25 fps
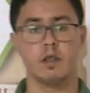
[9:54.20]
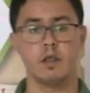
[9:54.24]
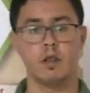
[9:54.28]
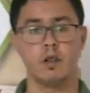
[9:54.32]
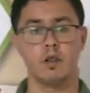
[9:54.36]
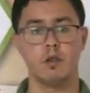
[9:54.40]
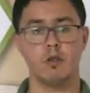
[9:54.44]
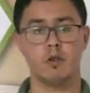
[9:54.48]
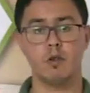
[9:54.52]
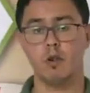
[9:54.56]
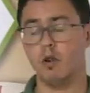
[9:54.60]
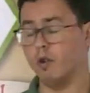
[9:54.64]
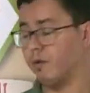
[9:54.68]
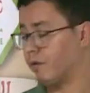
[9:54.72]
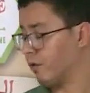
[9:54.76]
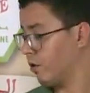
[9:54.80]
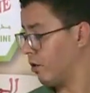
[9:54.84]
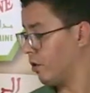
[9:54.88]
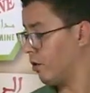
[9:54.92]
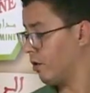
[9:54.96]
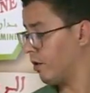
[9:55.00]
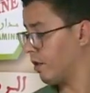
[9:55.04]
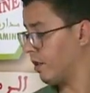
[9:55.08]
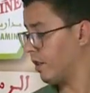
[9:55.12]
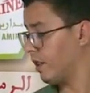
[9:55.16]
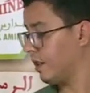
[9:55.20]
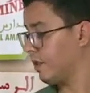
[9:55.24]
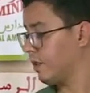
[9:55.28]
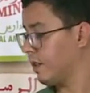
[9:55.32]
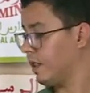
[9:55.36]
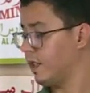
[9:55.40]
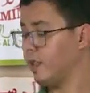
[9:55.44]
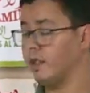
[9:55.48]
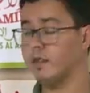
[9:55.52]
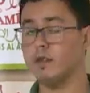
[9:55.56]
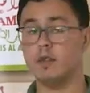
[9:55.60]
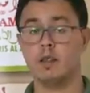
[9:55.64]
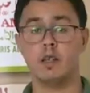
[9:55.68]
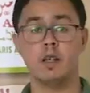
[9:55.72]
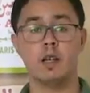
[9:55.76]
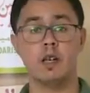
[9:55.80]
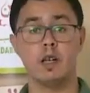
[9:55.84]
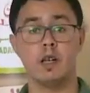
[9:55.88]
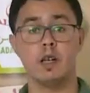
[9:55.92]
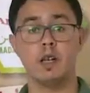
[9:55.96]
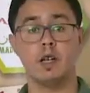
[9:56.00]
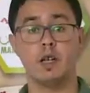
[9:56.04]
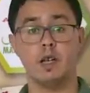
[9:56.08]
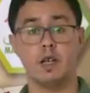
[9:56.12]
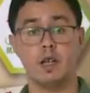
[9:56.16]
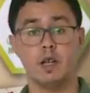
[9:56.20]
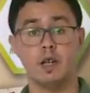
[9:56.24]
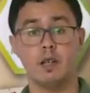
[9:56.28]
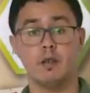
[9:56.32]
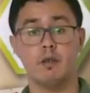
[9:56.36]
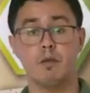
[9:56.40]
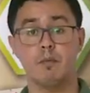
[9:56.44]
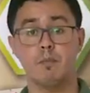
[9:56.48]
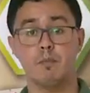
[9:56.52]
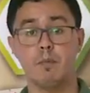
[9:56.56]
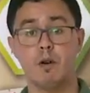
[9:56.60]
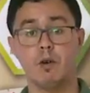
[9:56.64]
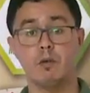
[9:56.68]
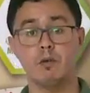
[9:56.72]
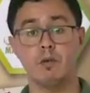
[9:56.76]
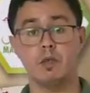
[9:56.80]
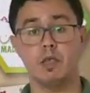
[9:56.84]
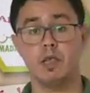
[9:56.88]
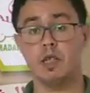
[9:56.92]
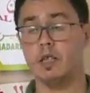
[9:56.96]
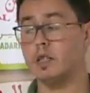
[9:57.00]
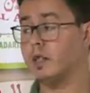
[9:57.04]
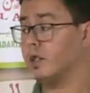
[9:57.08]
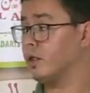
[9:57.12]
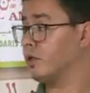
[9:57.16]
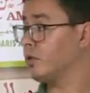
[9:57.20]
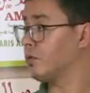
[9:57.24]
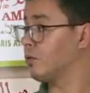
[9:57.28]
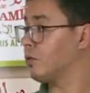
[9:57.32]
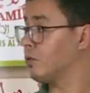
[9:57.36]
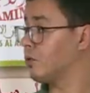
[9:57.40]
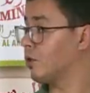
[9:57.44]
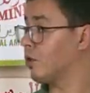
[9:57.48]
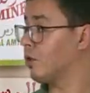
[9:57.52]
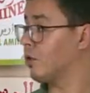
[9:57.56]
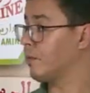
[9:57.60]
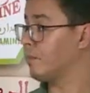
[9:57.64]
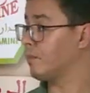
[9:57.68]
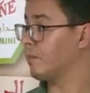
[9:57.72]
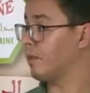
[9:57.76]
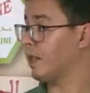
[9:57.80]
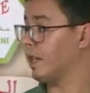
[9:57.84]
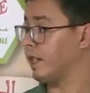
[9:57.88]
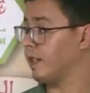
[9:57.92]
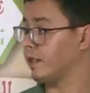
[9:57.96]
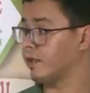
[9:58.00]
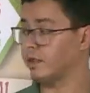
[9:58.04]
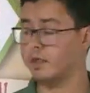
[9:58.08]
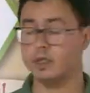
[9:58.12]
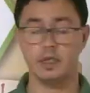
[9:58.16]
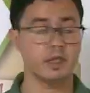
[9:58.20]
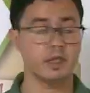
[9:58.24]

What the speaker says: So of course it is responding to complaint.